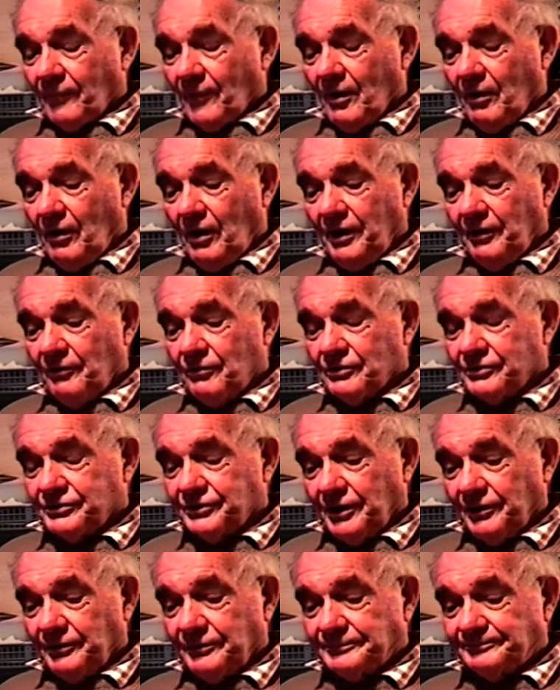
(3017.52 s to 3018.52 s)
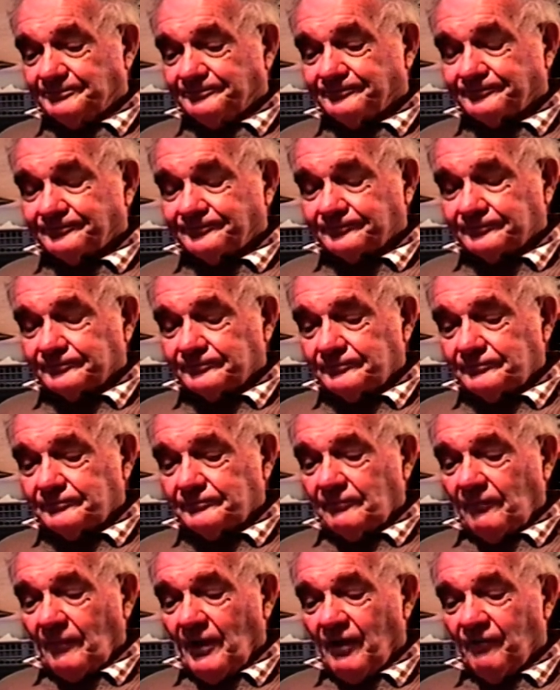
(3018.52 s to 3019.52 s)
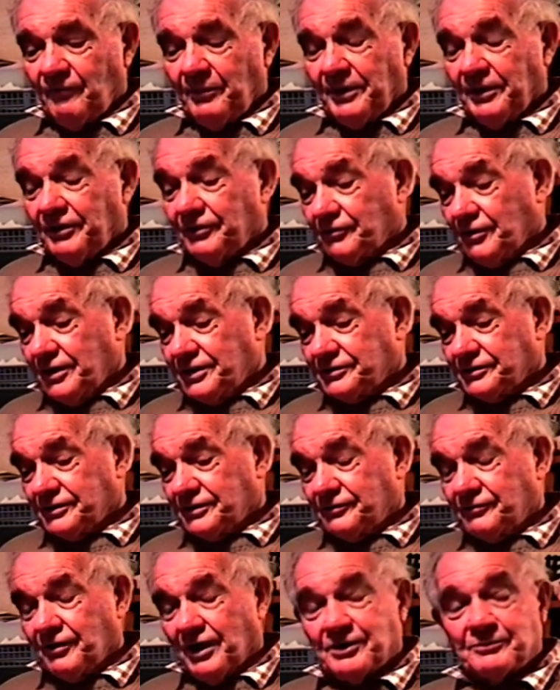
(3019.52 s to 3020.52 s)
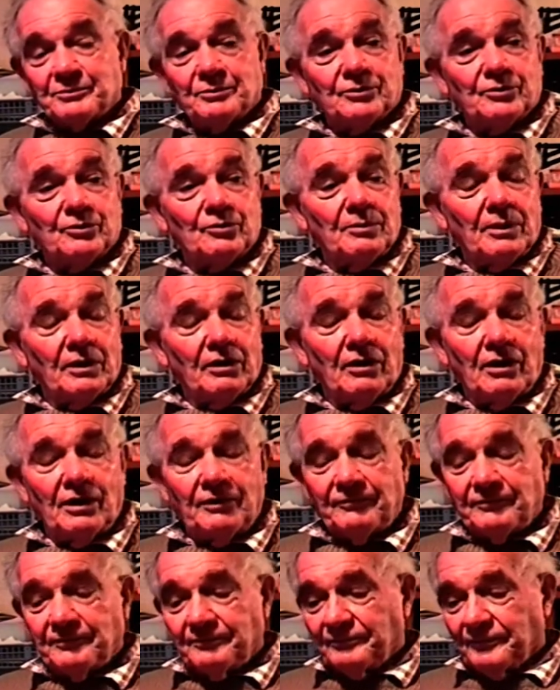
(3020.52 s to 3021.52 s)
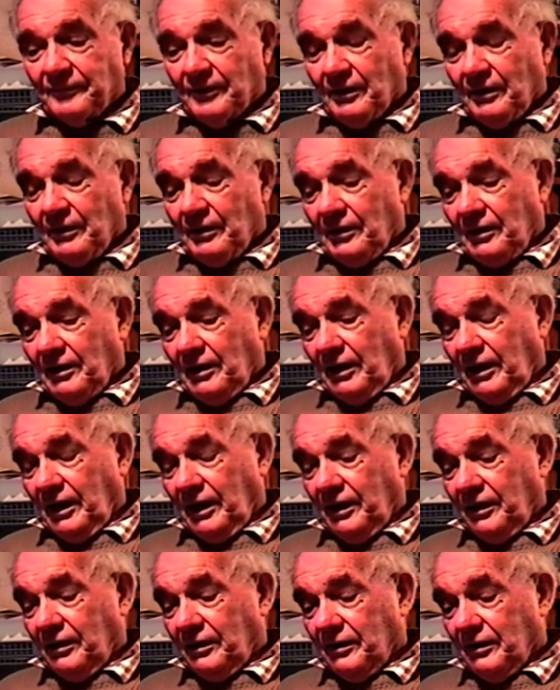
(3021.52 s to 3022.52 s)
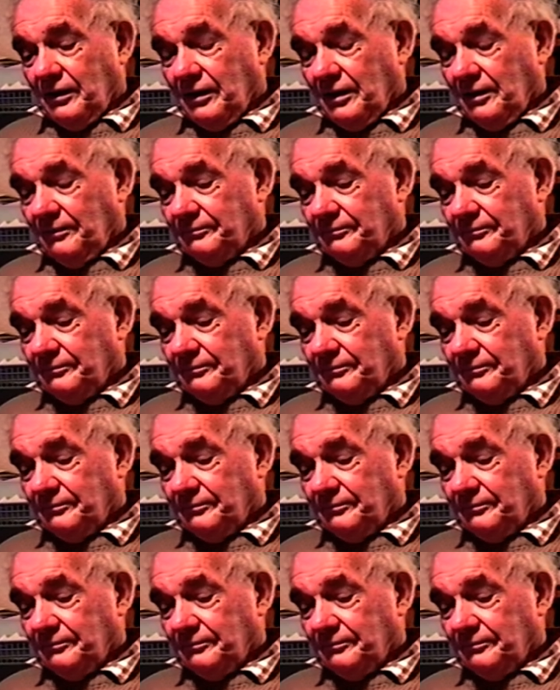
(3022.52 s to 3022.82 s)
I also have been interested in transport all my life, and